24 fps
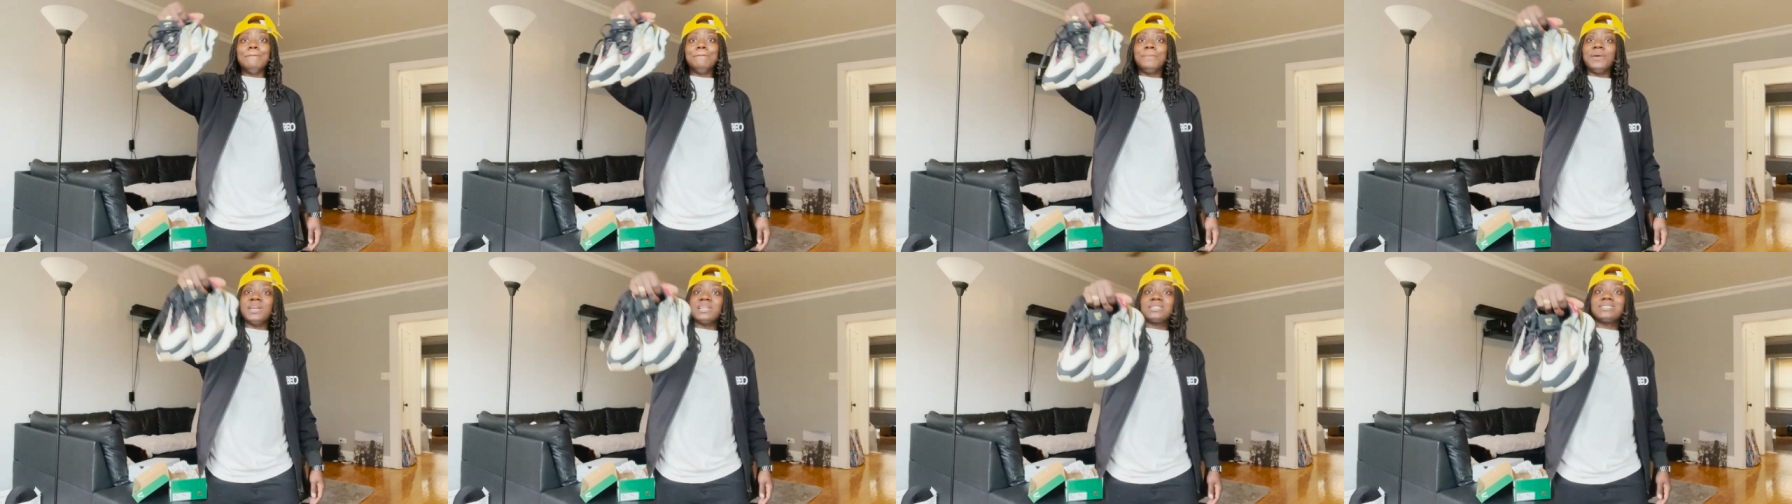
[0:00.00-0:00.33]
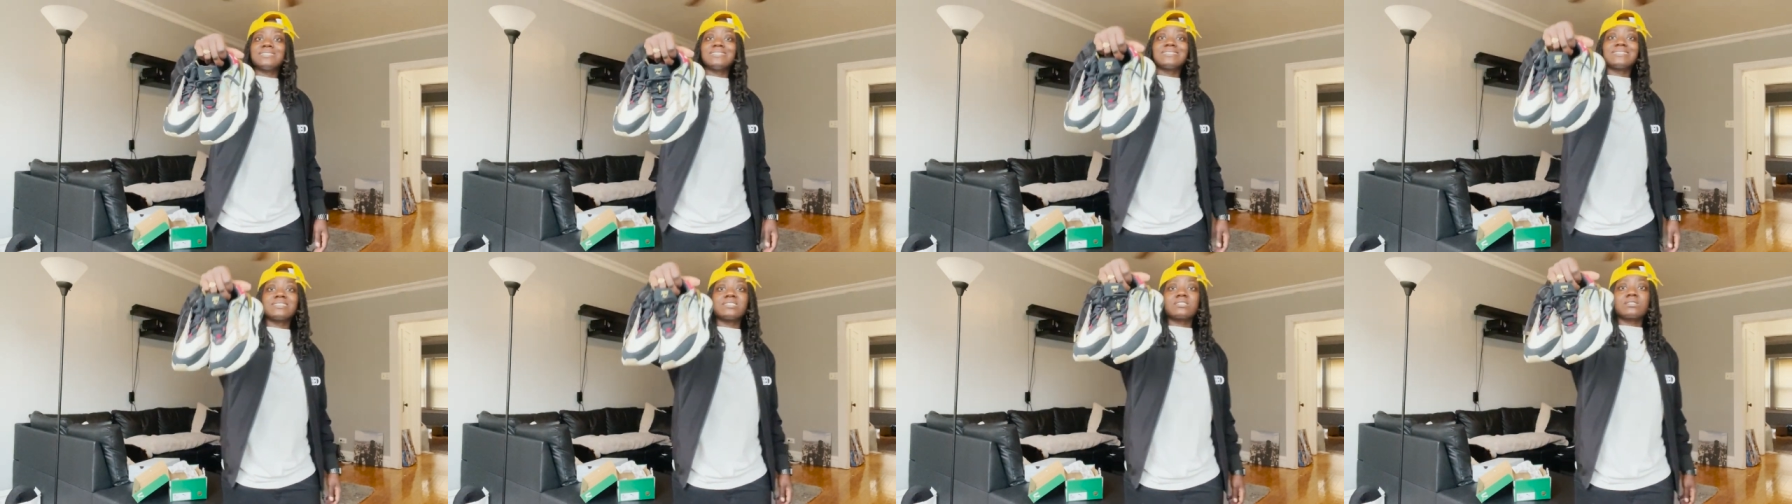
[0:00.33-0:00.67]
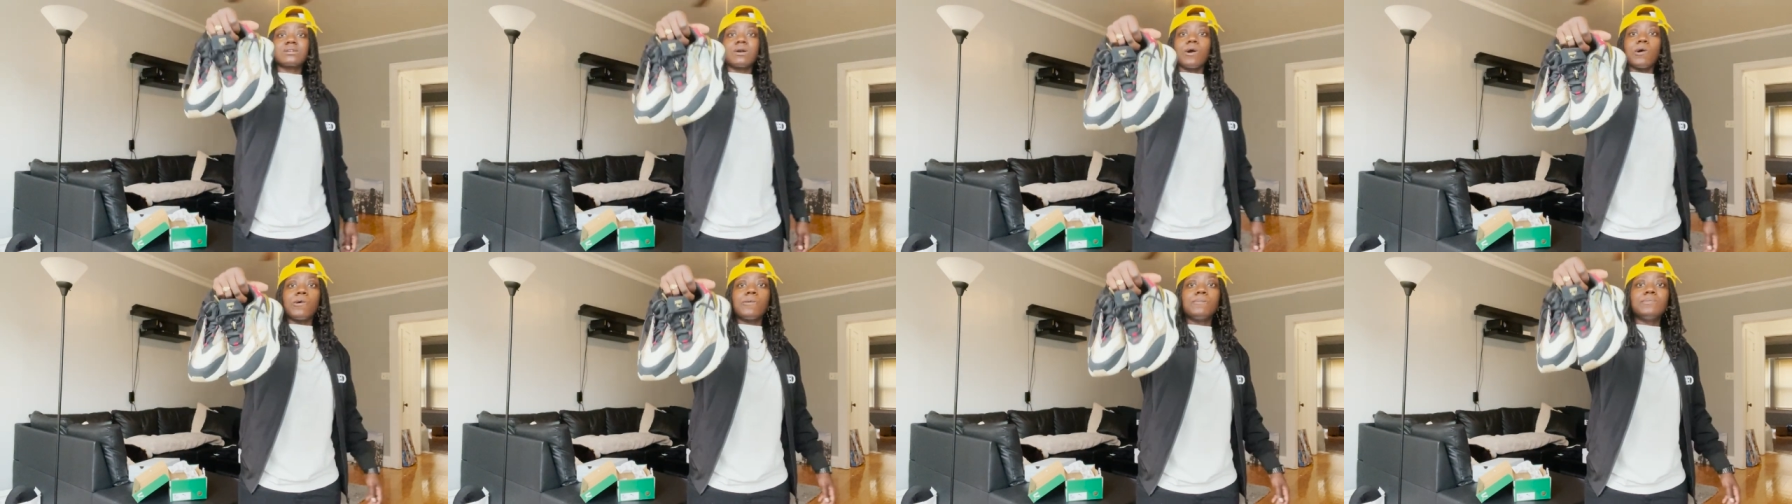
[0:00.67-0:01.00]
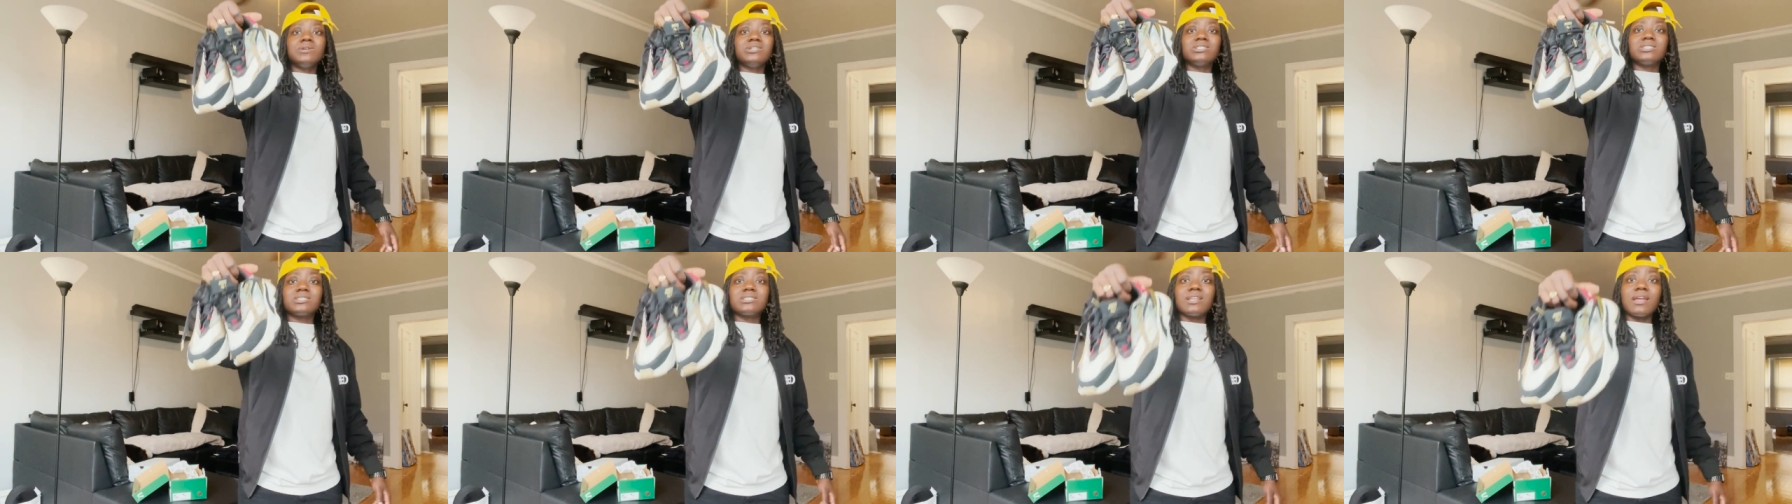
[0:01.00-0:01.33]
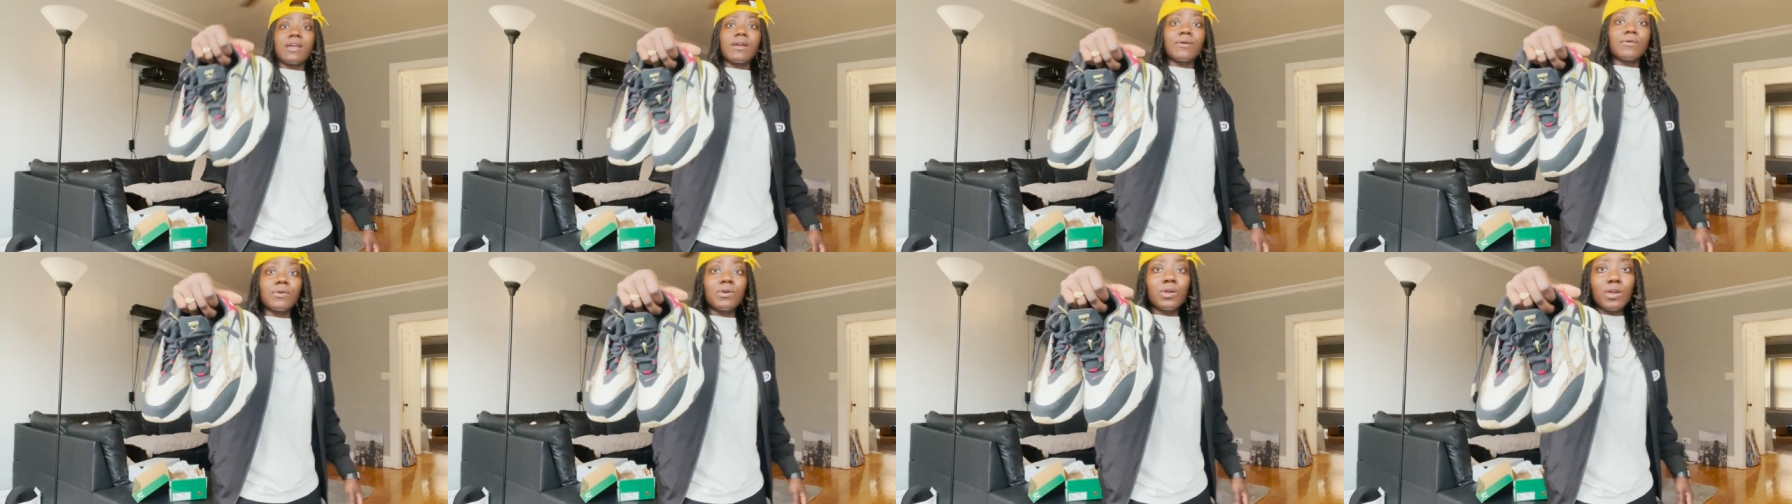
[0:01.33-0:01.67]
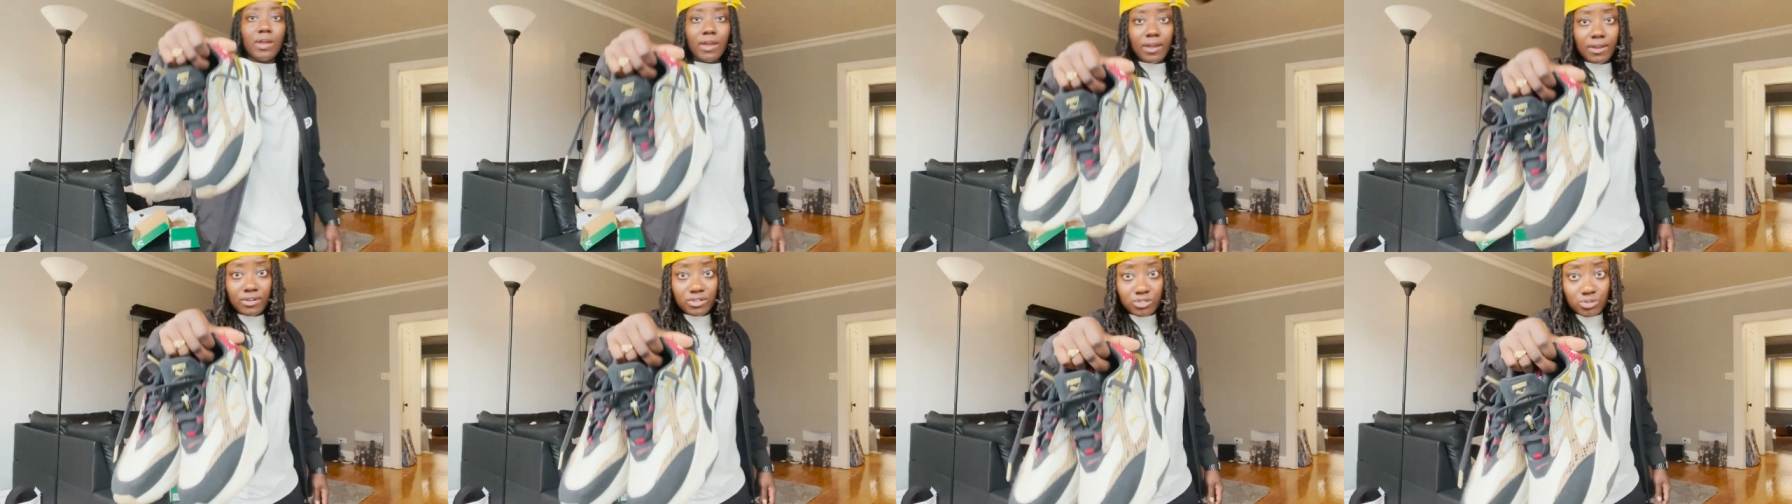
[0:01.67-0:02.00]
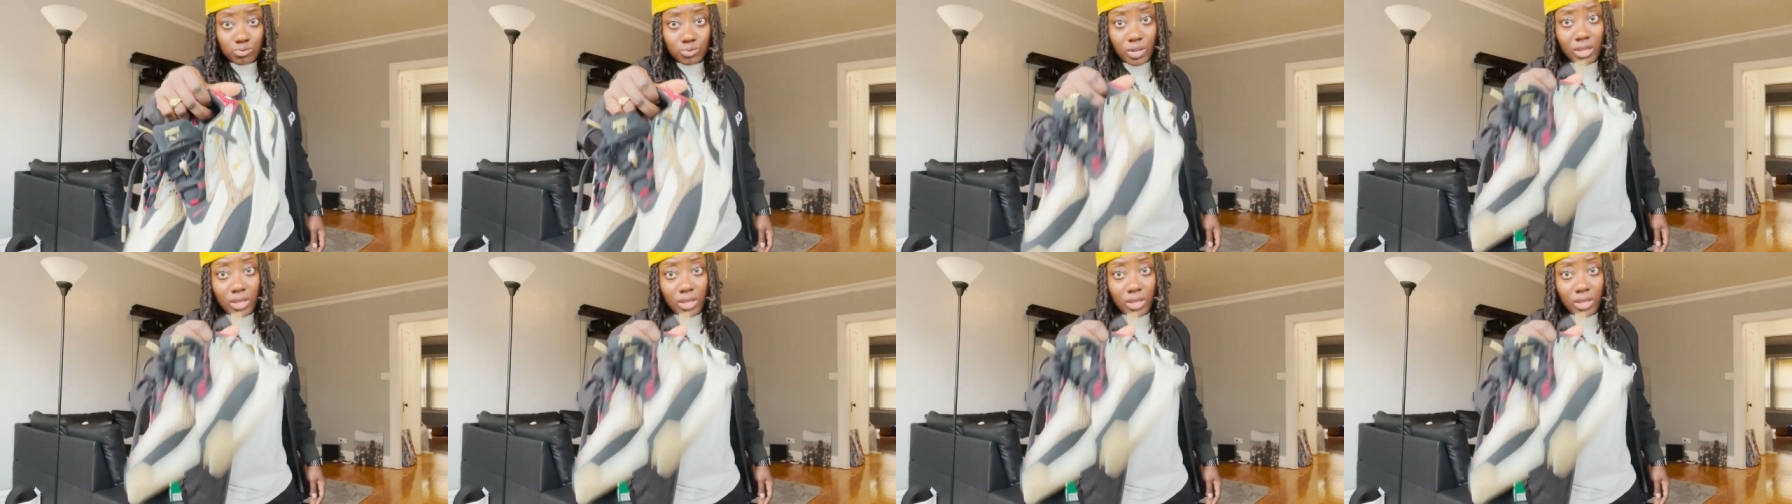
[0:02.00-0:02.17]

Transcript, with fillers: bitches is gonna be staring at you.